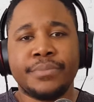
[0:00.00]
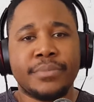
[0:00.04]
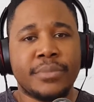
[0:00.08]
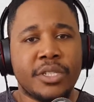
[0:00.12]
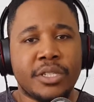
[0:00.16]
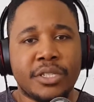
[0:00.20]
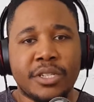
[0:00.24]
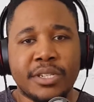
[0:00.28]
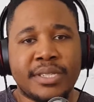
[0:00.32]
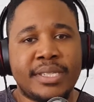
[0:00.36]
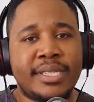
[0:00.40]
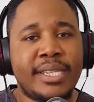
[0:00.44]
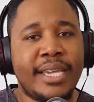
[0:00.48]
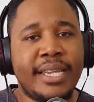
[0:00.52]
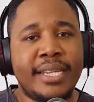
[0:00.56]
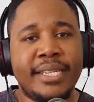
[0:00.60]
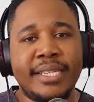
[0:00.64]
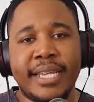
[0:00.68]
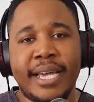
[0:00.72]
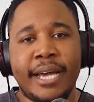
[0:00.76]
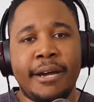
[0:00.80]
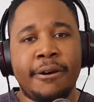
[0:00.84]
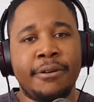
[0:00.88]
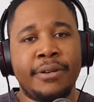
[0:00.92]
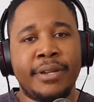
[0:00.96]
just sitting
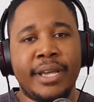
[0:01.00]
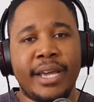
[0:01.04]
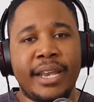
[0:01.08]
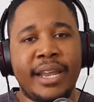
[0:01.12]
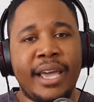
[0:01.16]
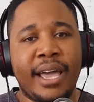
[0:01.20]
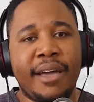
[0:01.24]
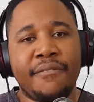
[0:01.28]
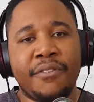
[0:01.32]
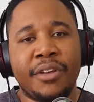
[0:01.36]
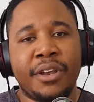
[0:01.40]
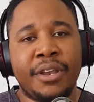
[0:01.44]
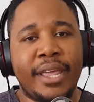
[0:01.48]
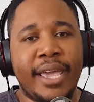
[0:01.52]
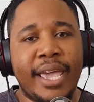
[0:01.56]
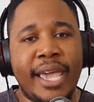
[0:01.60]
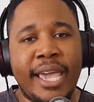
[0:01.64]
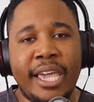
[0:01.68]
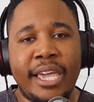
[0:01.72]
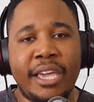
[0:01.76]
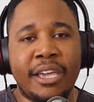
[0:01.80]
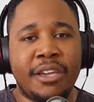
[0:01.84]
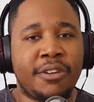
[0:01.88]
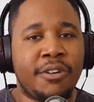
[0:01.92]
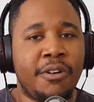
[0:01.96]
down and having
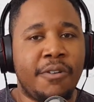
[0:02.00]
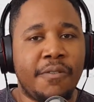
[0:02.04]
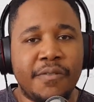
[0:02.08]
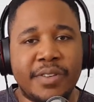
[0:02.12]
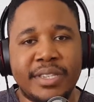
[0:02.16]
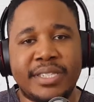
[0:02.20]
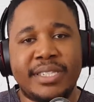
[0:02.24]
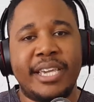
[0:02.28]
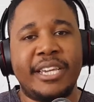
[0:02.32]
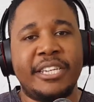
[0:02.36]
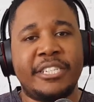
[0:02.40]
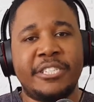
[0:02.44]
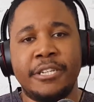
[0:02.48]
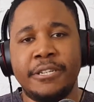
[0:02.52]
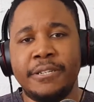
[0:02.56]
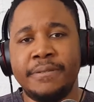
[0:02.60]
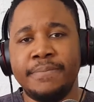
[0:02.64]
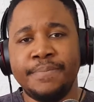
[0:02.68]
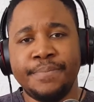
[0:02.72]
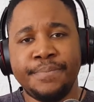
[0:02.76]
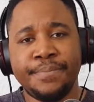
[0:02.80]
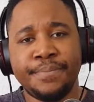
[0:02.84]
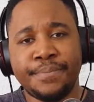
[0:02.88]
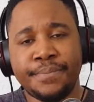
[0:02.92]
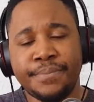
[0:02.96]
a conversation.
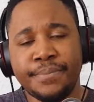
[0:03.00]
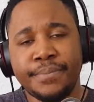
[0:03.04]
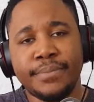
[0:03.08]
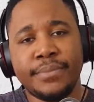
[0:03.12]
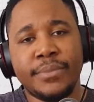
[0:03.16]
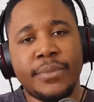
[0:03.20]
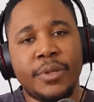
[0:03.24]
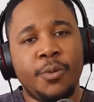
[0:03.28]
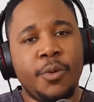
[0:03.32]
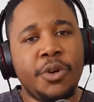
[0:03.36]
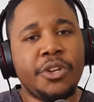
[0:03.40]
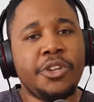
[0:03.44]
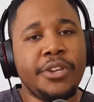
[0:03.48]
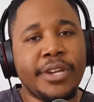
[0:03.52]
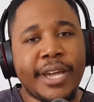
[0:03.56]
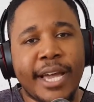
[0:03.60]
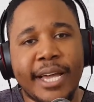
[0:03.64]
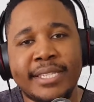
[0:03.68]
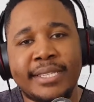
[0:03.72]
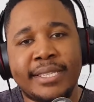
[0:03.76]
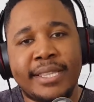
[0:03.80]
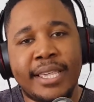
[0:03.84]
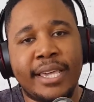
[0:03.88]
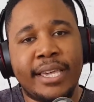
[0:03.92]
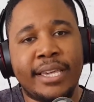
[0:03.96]
What do you
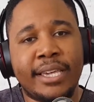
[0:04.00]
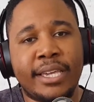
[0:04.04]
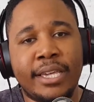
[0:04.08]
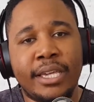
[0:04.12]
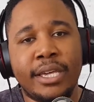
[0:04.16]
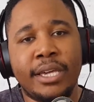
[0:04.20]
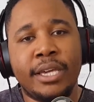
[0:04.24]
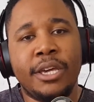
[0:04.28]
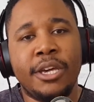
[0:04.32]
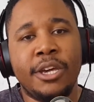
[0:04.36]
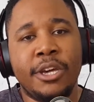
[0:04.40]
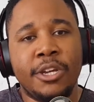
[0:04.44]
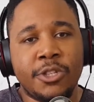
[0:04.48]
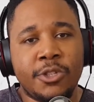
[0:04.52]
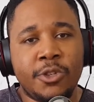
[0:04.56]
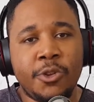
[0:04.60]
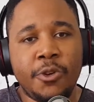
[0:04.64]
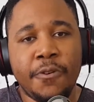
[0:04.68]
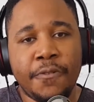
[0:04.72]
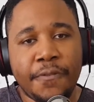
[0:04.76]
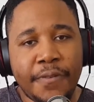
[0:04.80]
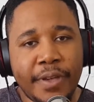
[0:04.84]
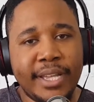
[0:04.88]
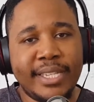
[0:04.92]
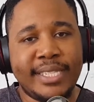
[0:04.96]
guys think? Do you
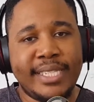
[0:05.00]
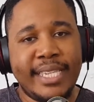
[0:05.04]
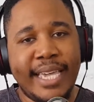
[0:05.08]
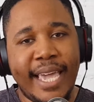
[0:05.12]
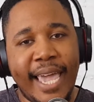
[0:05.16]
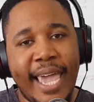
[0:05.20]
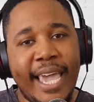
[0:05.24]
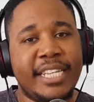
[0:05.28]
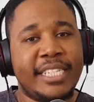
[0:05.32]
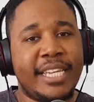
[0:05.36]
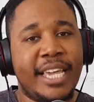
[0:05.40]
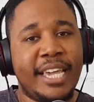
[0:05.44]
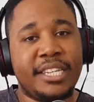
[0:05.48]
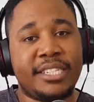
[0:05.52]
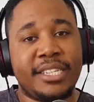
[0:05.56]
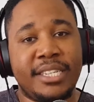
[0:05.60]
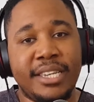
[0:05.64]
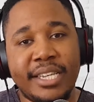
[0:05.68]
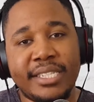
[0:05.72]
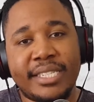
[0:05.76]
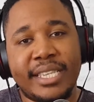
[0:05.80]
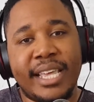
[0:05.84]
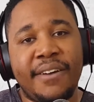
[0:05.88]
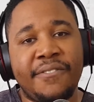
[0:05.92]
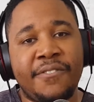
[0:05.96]
think CHH
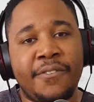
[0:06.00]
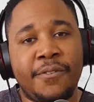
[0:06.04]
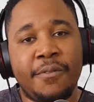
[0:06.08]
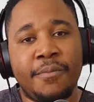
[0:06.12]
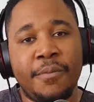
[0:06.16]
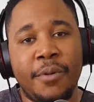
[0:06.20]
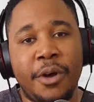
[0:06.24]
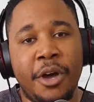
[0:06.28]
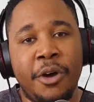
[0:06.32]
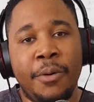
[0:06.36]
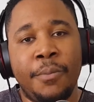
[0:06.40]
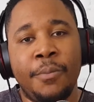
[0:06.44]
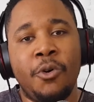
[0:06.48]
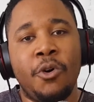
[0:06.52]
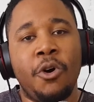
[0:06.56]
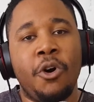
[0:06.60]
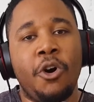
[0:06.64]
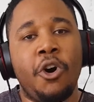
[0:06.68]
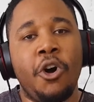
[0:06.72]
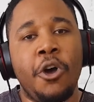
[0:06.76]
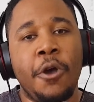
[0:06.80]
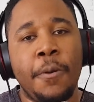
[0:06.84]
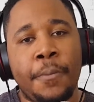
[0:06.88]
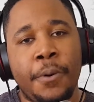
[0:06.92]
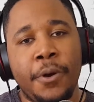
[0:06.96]
needs to have a more
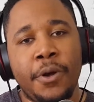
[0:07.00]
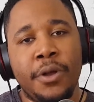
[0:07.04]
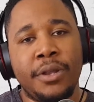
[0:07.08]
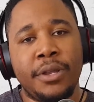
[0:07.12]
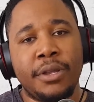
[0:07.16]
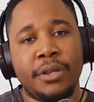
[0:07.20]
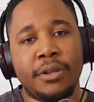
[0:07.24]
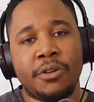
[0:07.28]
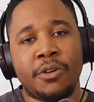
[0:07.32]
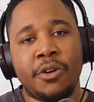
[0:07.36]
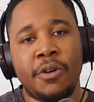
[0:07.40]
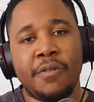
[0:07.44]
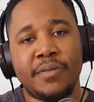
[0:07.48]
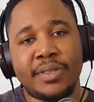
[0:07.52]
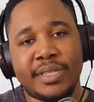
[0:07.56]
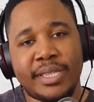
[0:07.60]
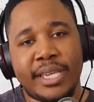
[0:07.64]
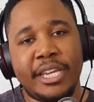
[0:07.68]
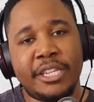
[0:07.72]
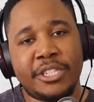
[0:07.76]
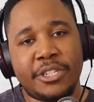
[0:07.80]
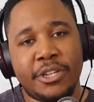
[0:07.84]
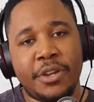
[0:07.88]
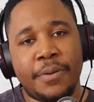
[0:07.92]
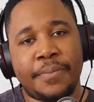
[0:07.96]
open
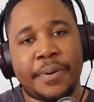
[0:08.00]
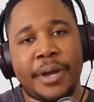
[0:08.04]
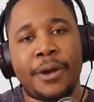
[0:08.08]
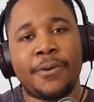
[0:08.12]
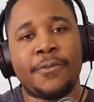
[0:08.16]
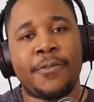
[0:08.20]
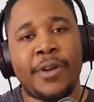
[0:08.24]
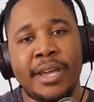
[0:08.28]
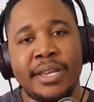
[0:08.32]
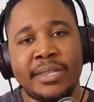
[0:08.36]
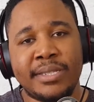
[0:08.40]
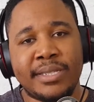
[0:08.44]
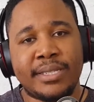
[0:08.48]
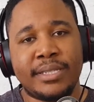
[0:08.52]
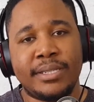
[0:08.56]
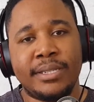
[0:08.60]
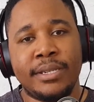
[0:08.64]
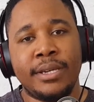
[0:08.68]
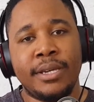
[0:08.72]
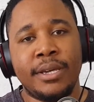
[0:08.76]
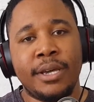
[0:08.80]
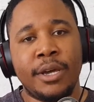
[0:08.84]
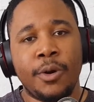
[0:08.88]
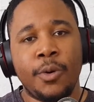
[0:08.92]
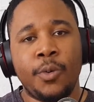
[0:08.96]
conversation about race,
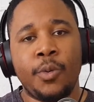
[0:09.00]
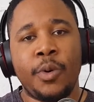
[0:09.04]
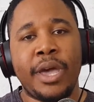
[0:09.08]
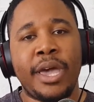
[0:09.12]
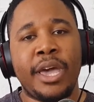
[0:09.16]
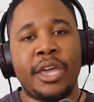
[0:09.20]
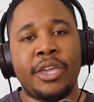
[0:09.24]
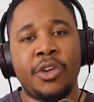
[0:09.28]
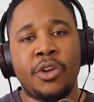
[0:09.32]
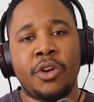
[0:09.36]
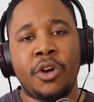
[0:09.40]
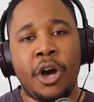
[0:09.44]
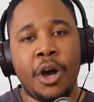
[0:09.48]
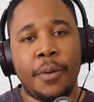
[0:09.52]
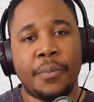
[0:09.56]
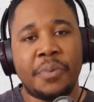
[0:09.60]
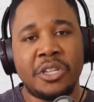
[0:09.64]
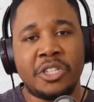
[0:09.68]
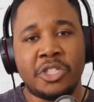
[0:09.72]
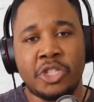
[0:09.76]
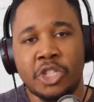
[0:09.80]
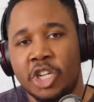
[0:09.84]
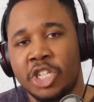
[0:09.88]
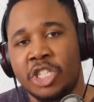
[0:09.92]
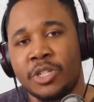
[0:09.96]
where you can't be
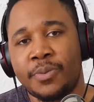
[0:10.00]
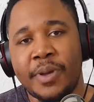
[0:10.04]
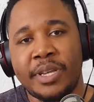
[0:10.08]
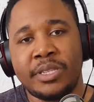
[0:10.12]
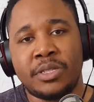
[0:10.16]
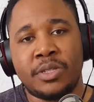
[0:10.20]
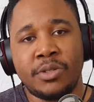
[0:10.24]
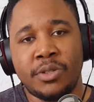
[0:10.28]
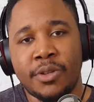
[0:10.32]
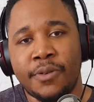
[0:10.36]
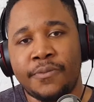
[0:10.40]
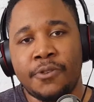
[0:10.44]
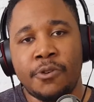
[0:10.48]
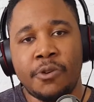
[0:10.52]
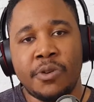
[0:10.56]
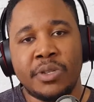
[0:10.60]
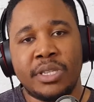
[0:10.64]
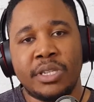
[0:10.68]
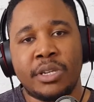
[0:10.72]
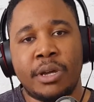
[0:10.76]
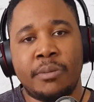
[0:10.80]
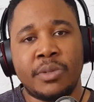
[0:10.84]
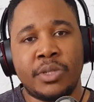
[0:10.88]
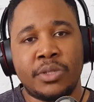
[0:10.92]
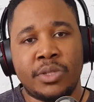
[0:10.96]
judged based on your views
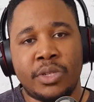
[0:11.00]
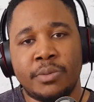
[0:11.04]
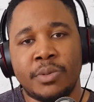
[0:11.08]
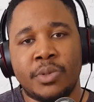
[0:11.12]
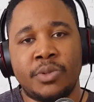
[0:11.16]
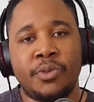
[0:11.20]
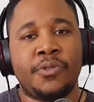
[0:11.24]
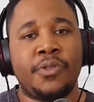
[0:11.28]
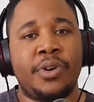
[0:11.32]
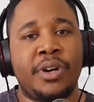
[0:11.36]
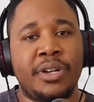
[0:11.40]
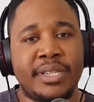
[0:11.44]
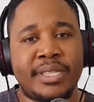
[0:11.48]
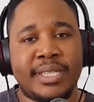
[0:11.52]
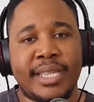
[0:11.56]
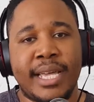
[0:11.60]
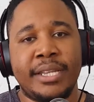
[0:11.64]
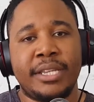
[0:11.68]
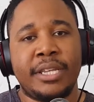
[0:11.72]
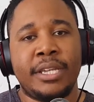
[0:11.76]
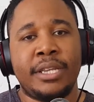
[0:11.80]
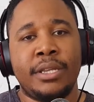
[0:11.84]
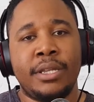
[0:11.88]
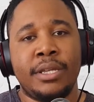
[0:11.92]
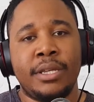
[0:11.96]
and come to some sort of
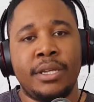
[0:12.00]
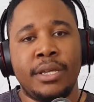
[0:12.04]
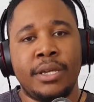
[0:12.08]
understanding?